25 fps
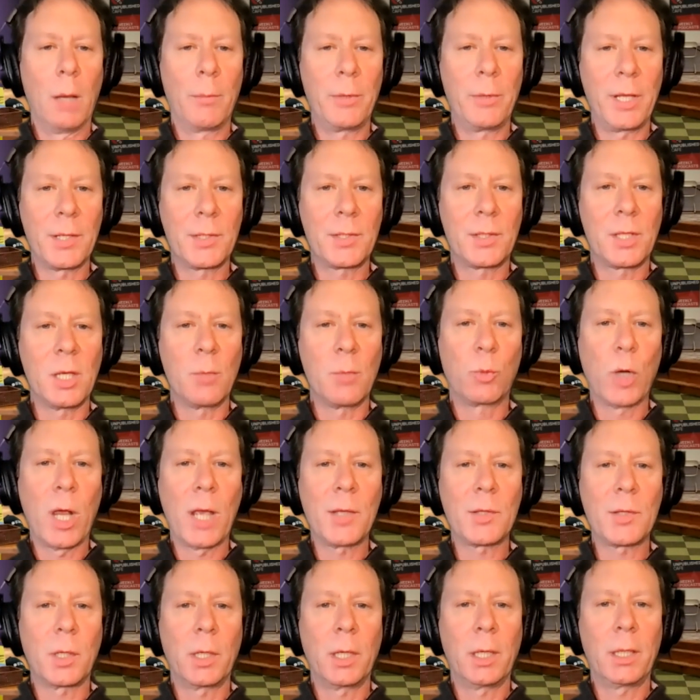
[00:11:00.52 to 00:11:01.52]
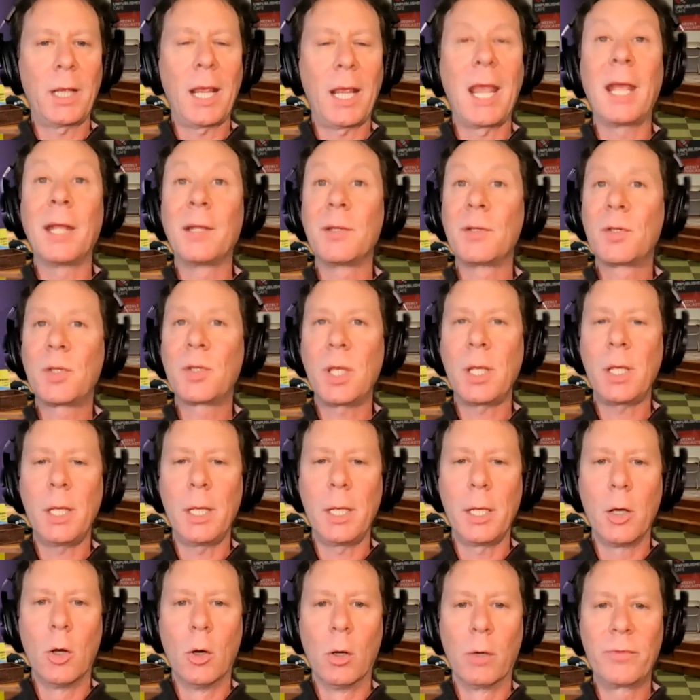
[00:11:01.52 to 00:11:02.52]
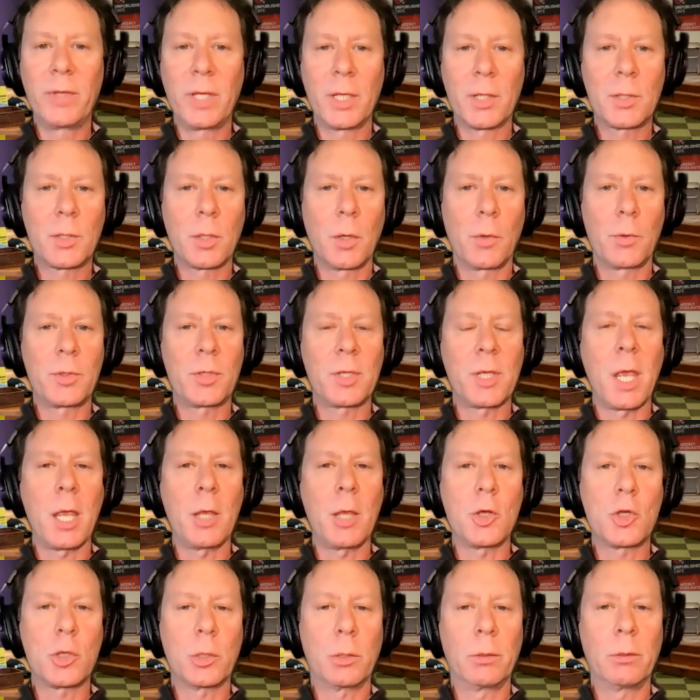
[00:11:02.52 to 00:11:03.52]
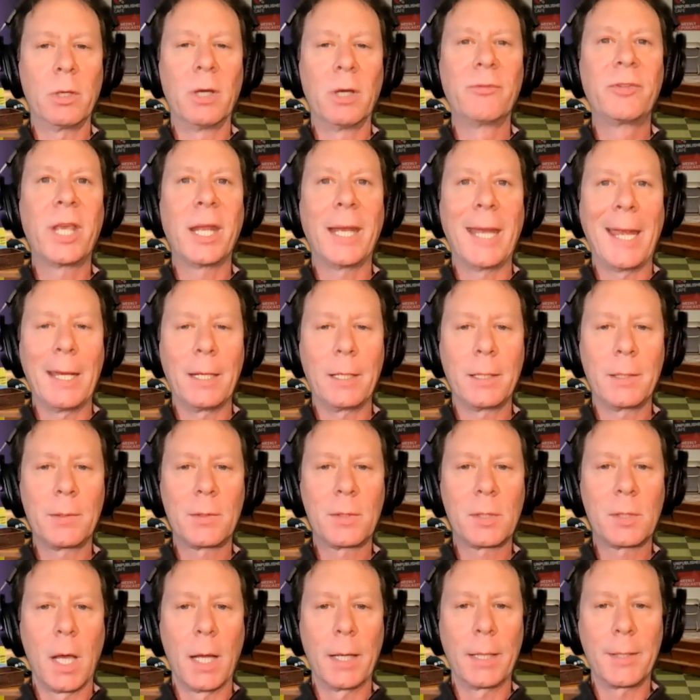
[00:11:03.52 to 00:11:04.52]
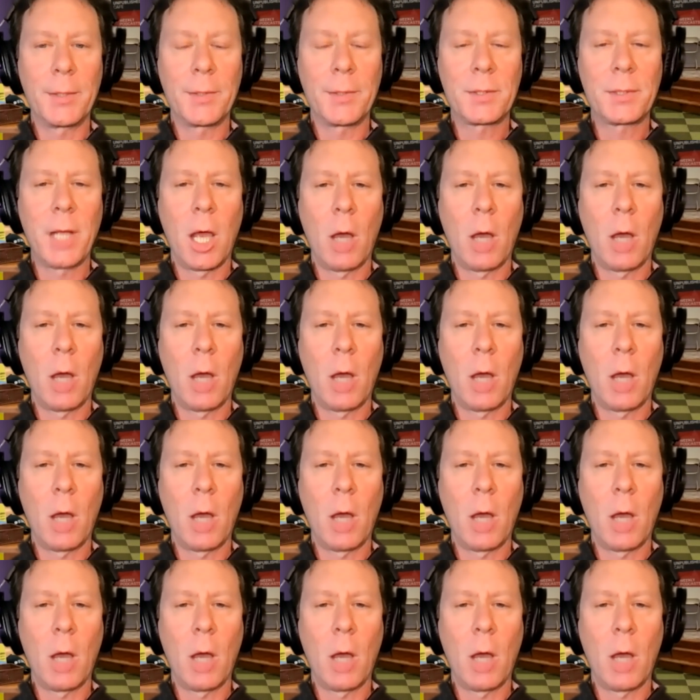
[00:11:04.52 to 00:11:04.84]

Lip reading: is the president and CEO of the Association of Canadian Studies.